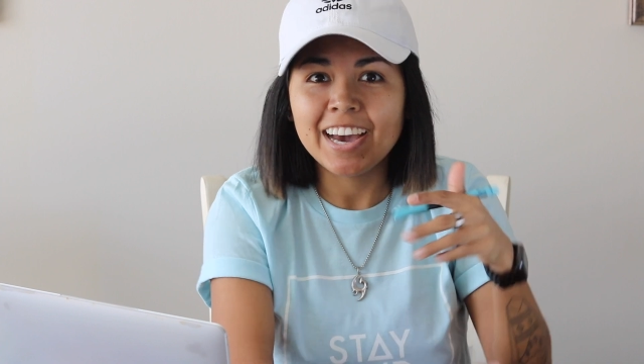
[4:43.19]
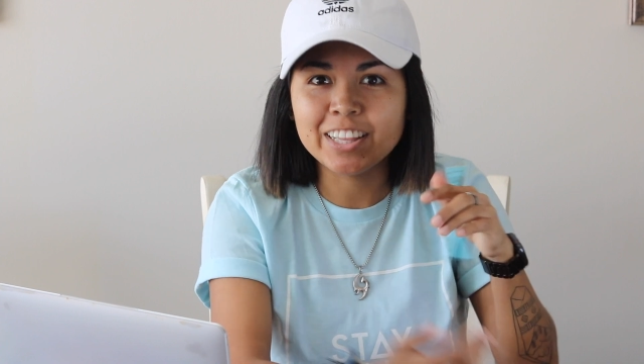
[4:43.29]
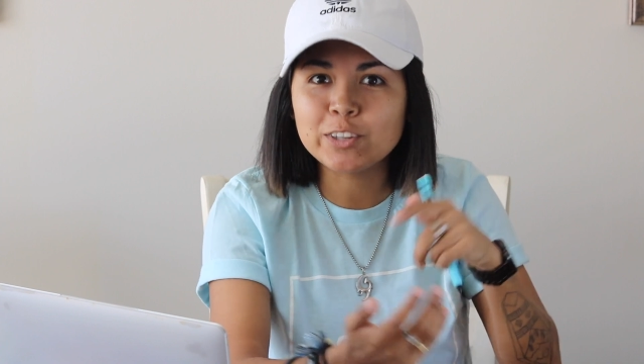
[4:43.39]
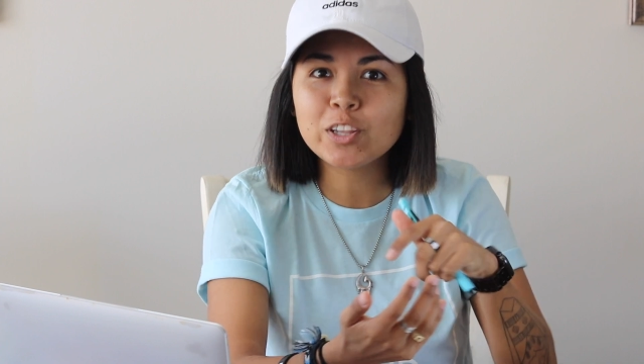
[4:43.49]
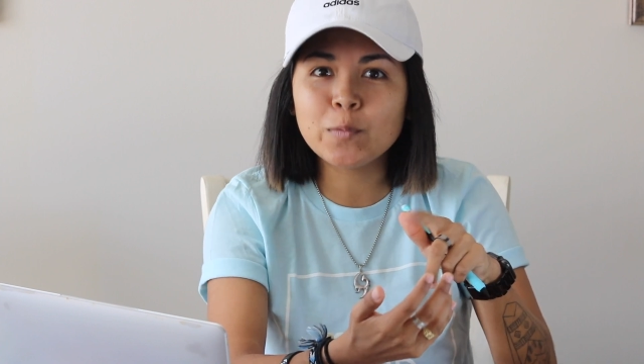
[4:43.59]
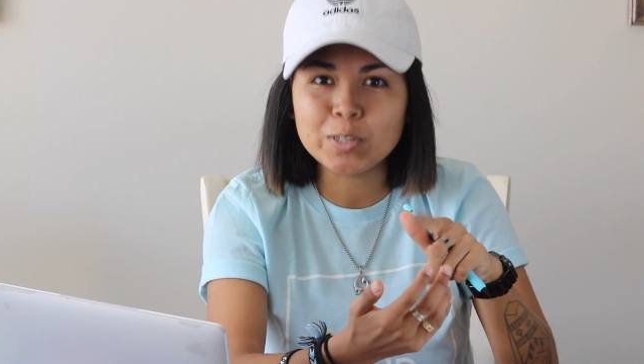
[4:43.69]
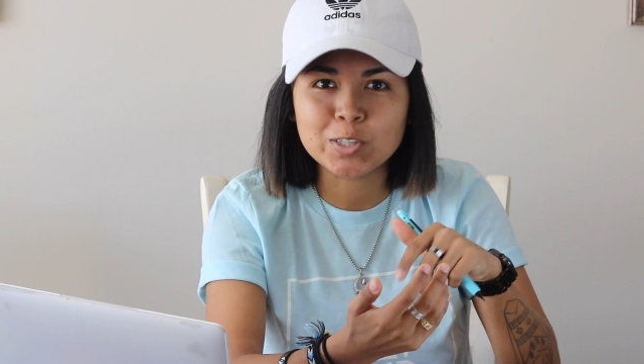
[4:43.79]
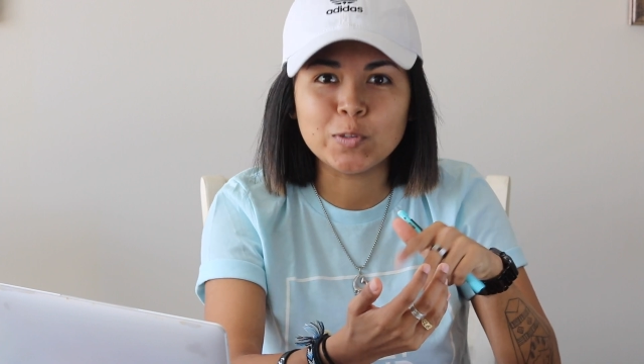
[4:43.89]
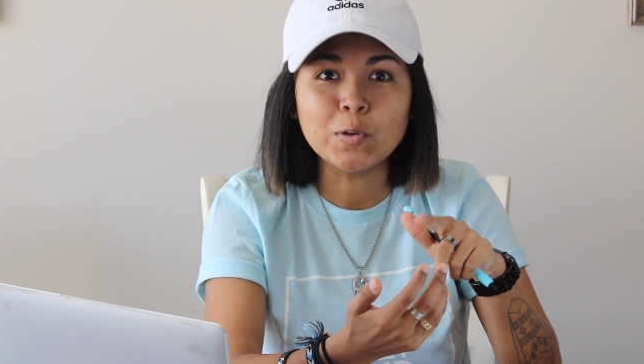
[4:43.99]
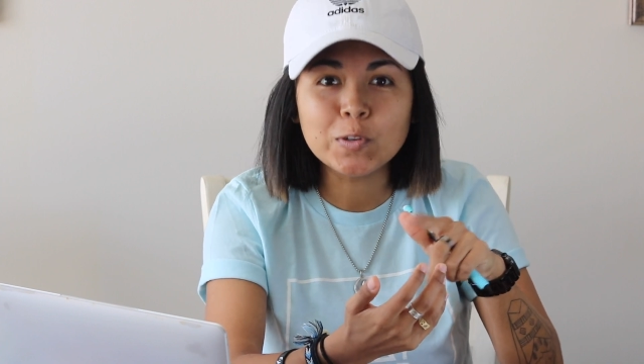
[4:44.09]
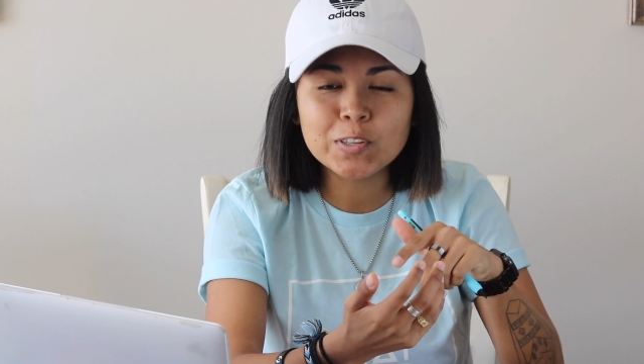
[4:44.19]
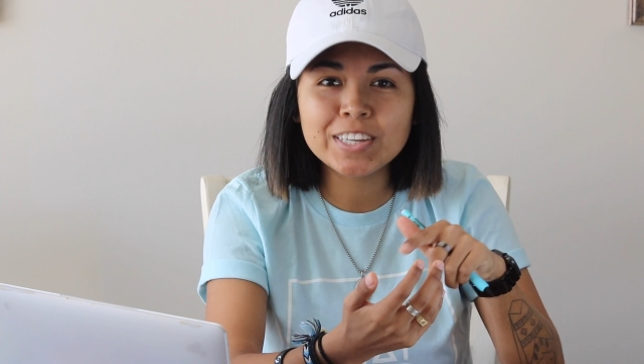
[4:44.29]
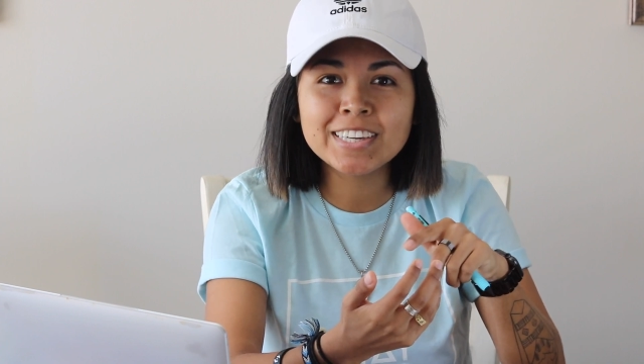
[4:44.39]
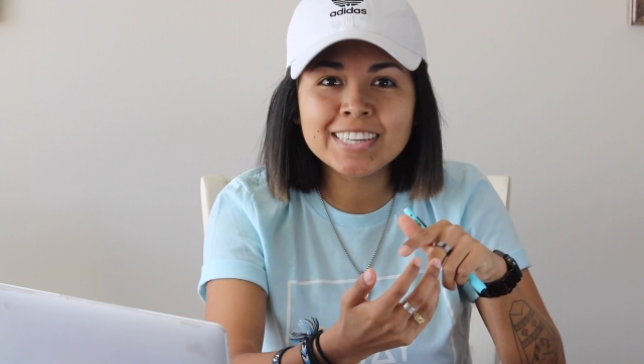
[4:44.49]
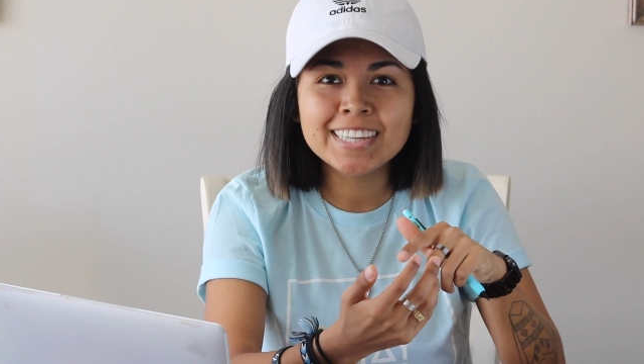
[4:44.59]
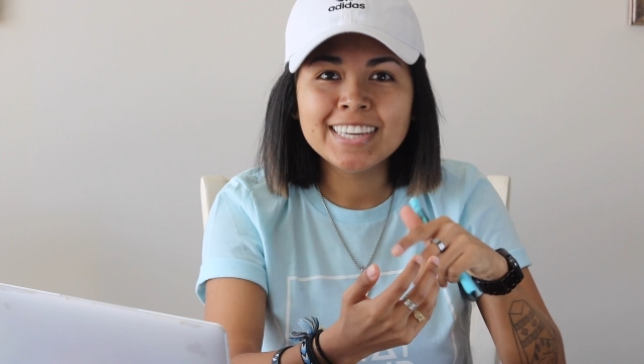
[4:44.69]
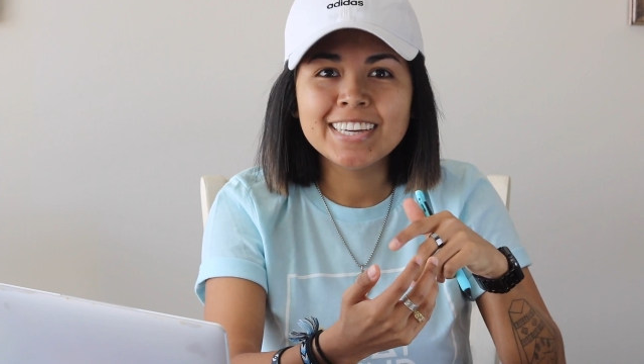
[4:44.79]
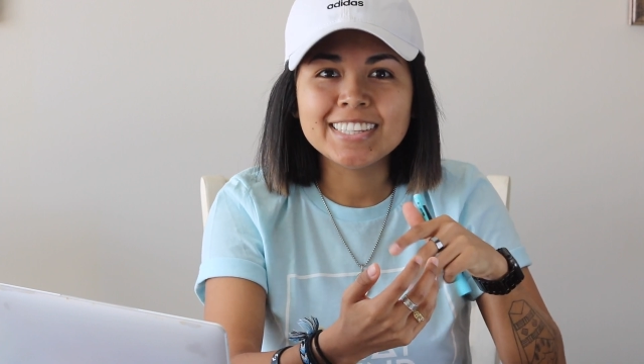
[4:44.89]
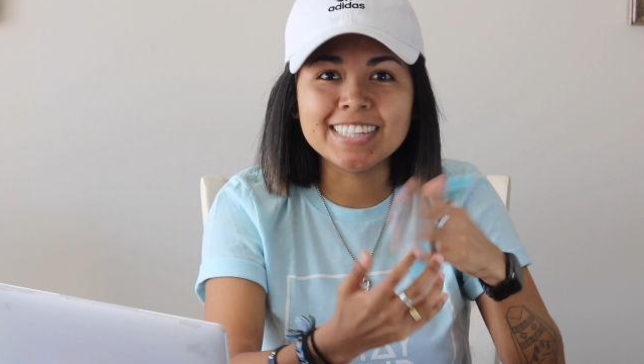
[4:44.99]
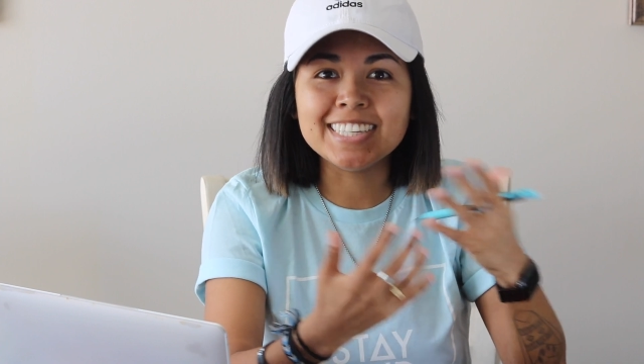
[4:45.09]
I literally was Googling it
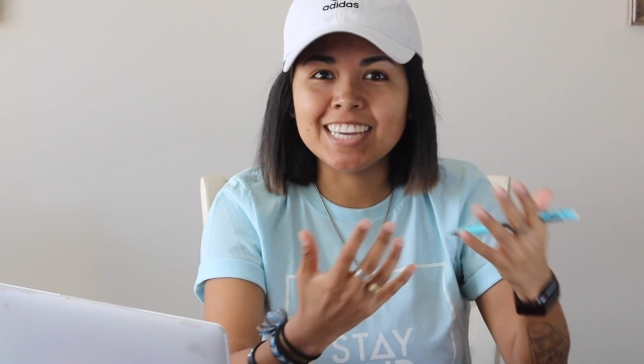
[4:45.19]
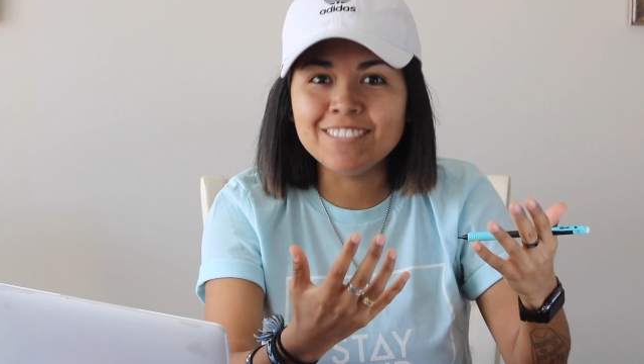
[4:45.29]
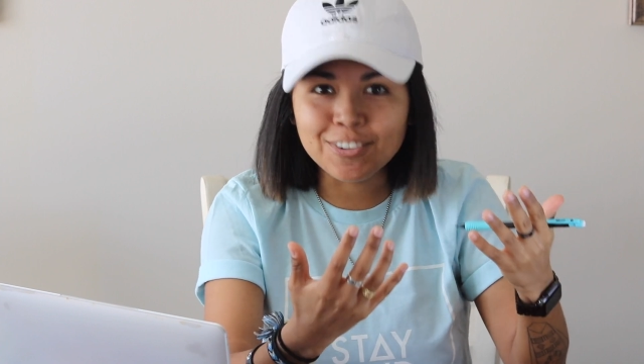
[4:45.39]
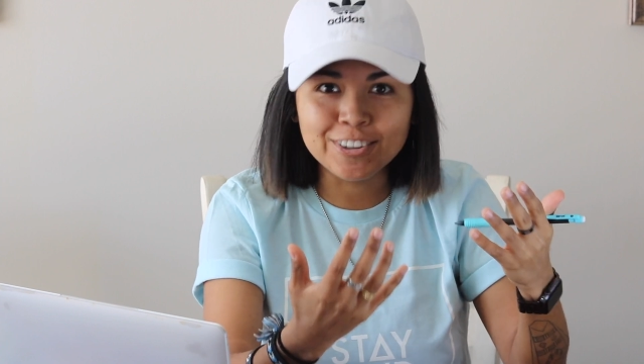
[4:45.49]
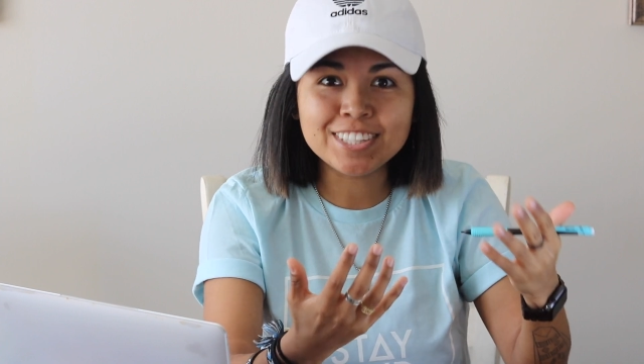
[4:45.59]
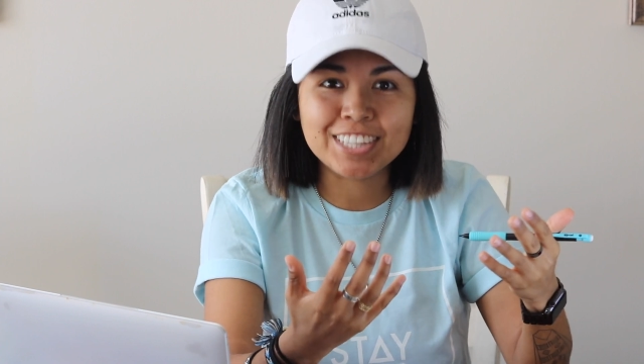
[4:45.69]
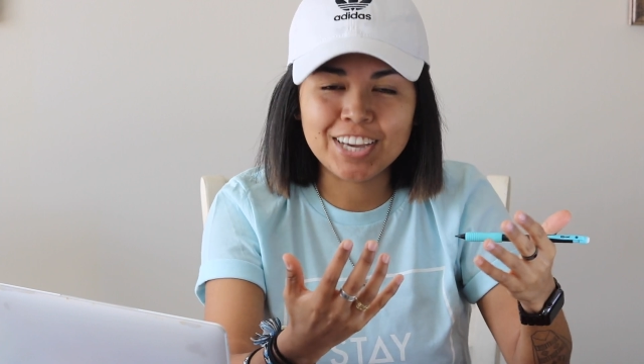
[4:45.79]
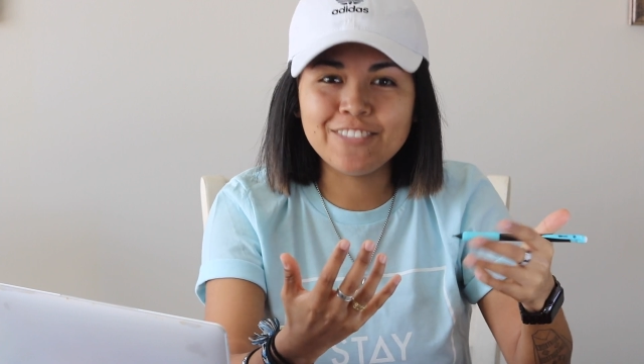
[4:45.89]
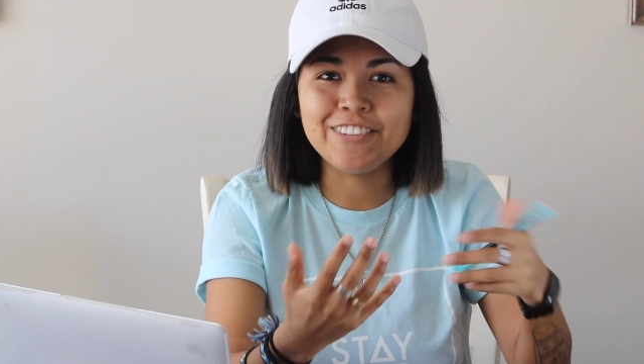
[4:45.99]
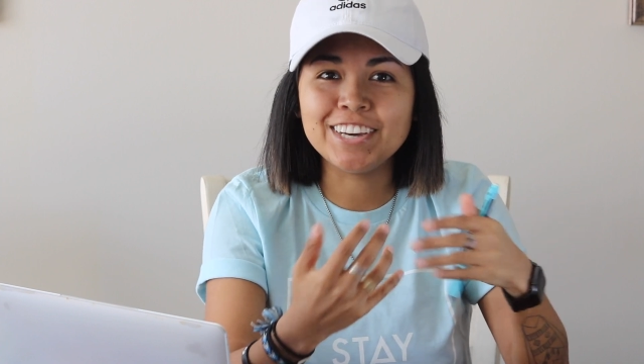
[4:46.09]
to see if it was safe,